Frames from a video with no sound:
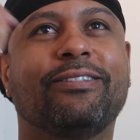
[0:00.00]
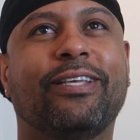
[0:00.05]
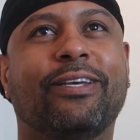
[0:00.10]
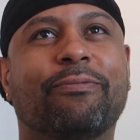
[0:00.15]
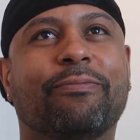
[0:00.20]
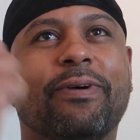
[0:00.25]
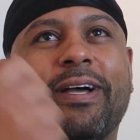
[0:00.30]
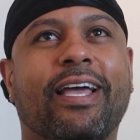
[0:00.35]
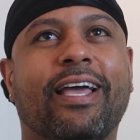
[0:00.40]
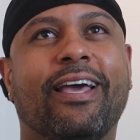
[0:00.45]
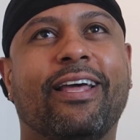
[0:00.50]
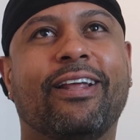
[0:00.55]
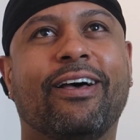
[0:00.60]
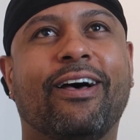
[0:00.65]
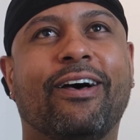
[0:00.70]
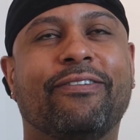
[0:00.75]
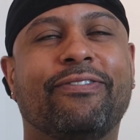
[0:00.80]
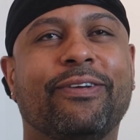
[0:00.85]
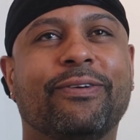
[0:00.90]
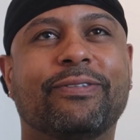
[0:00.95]
Took my hat
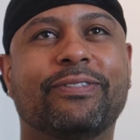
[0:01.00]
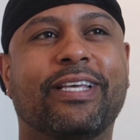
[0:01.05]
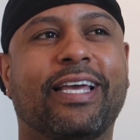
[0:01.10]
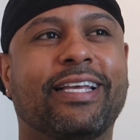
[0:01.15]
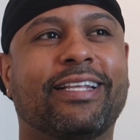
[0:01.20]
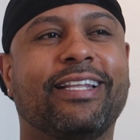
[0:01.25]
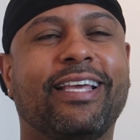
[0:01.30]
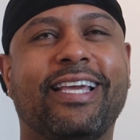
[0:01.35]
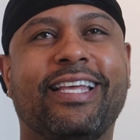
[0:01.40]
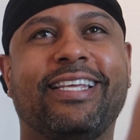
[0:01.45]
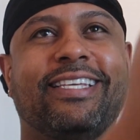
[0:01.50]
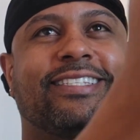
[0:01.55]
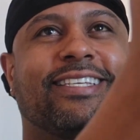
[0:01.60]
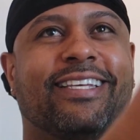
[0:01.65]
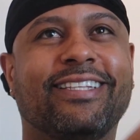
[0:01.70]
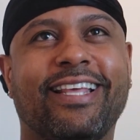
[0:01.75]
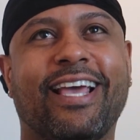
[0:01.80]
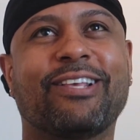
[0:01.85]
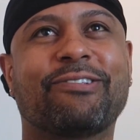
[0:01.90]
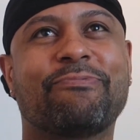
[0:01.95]
off. He was ah. like,
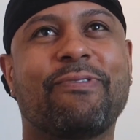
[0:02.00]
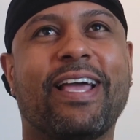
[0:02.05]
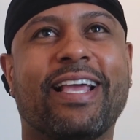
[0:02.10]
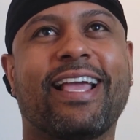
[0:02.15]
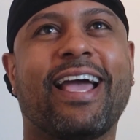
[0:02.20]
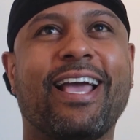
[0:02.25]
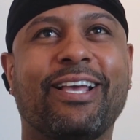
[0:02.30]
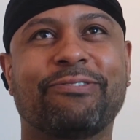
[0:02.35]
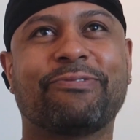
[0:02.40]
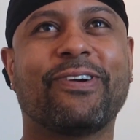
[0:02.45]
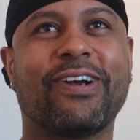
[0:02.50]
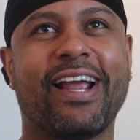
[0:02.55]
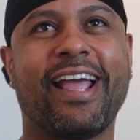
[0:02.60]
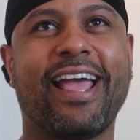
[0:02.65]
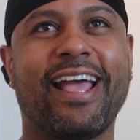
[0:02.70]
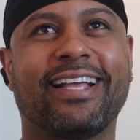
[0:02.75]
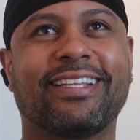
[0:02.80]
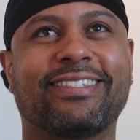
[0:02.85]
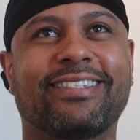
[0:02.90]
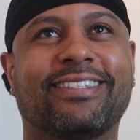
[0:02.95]
"Ladies, that's why guys wear
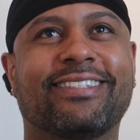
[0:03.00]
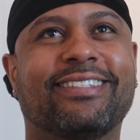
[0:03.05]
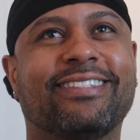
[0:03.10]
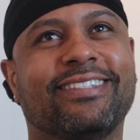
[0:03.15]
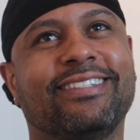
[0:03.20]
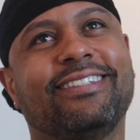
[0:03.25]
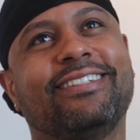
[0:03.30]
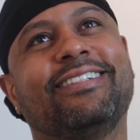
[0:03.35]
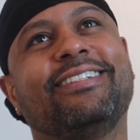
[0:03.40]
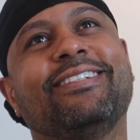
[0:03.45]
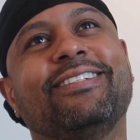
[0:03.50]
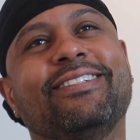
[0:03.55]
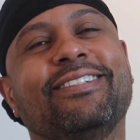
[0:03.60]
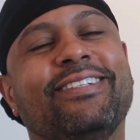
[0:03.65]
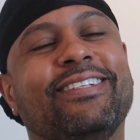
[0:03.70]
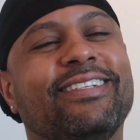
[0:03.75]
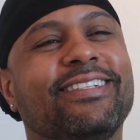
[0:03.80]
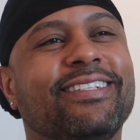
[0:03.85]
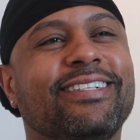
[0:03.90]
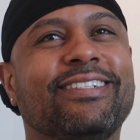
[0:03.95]
hats." And what
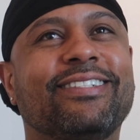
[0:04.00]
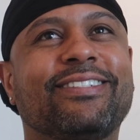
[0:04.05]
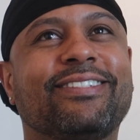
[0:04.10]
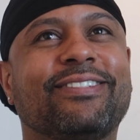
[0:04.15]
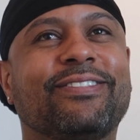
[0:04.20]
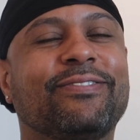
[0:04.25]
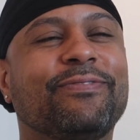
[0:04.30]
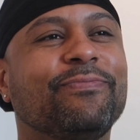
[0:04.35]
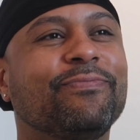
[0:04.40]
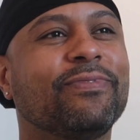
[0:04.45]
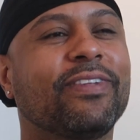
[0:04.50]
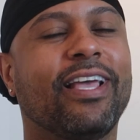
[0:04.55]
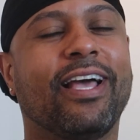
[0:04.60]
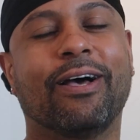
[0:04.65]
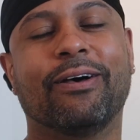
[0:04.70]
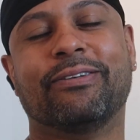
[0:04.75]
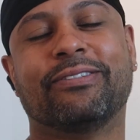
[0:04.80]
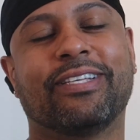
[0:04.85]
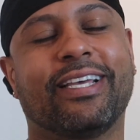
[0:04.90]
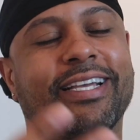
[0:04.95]
did you say after that?
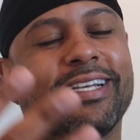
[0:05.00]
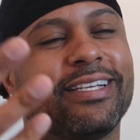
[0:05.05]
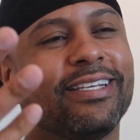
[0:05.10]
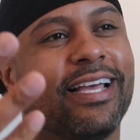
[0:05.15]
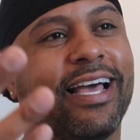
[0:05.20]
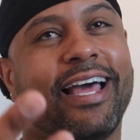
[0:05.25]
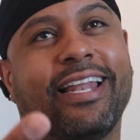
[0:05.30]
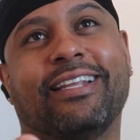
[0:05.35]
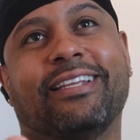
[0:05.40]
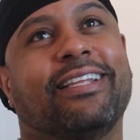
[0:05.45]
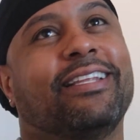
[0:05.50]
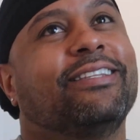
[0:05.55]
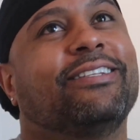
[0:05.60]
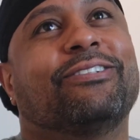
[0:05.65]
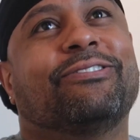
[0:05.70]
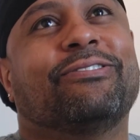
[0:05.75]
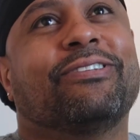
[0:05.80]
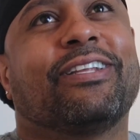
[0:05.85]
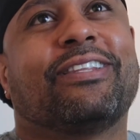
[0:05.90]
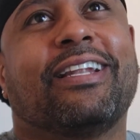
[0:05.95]
I was like, I didn't.
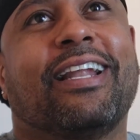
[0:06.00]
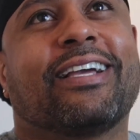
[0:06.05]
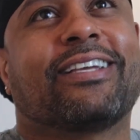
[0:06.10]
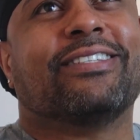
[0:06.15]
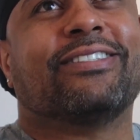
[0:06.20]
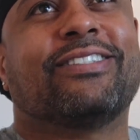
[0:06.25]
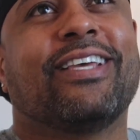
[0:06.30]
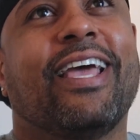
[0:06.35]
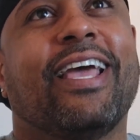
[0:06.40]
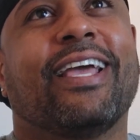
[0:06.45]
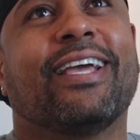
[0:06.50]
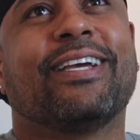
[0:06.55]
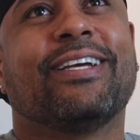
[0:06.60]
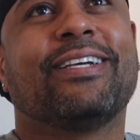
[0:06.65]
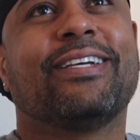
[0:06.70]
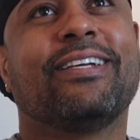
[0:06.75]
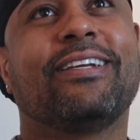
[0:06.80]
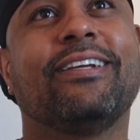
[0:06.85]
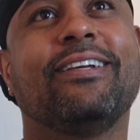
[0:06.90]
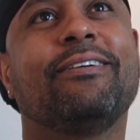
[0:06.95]
There's nothing. Is that what your fiance
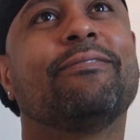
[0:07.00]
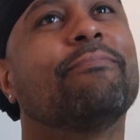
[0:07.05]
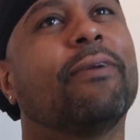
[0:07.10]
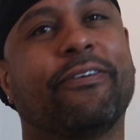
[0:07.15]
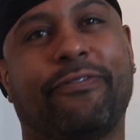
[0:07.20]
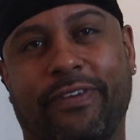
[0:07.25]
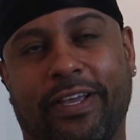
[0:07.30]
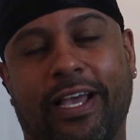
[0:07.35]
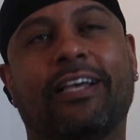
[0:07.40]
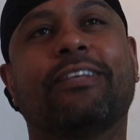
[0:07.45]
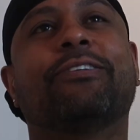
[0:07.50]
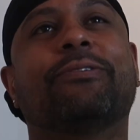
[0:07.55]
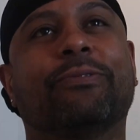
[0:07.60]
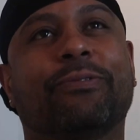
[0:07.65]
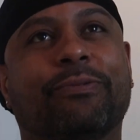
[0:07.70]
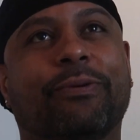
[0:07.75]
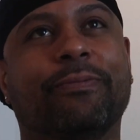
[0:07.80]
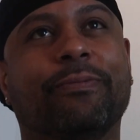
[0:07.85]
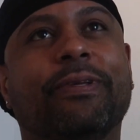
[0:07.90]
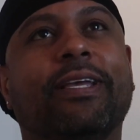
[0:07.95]
right now? My fiance.
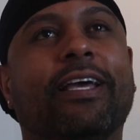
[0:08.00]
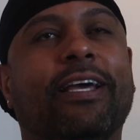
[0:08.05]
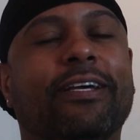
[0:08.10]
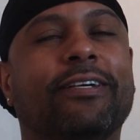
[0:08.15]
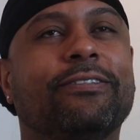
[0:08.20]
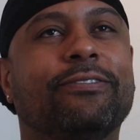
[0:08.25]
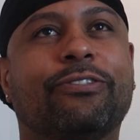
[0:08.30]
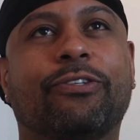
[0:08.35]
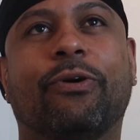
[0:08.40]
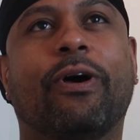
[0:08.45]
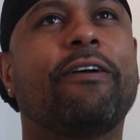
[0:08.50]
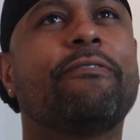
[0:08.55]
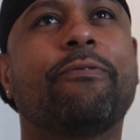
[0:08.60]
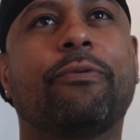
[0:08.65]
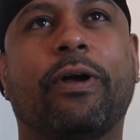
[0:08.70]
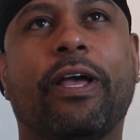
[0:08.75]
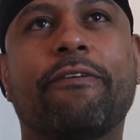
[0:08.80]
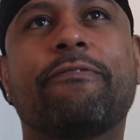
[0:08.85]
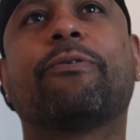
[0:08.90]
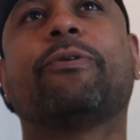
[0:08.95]
Okay, okay. So
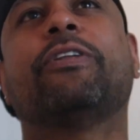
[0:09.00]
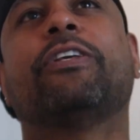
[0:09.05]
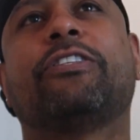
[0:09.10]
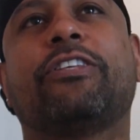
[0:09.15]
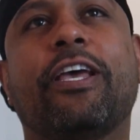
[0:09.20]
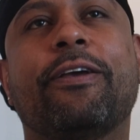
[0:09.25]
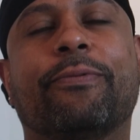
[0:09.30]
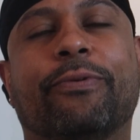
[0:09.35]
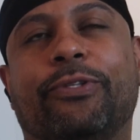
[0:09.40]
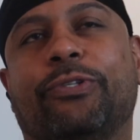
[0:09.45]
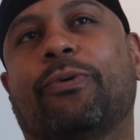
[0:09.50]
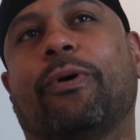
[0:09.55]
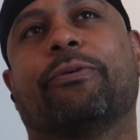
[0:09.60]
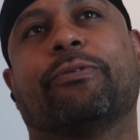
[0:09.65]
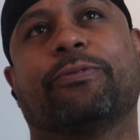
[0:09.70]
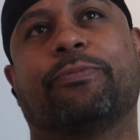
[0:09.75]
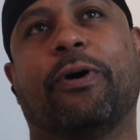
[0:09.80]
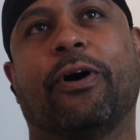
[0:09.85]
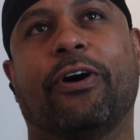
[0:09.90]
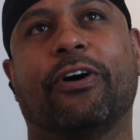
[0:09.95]
everyone, everyone at the table knew I
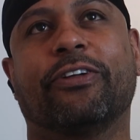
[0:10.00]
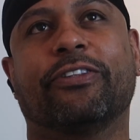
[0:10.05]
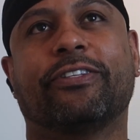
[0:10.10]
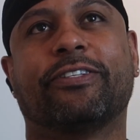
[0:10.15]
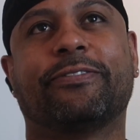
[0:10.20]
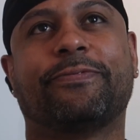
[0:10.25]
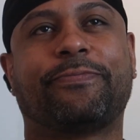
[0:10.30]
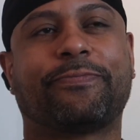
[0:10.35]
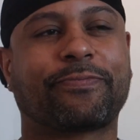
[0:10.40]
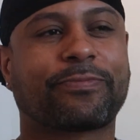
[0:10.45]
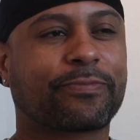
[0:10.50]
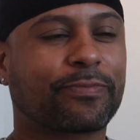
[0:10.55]
was bald. Yeah.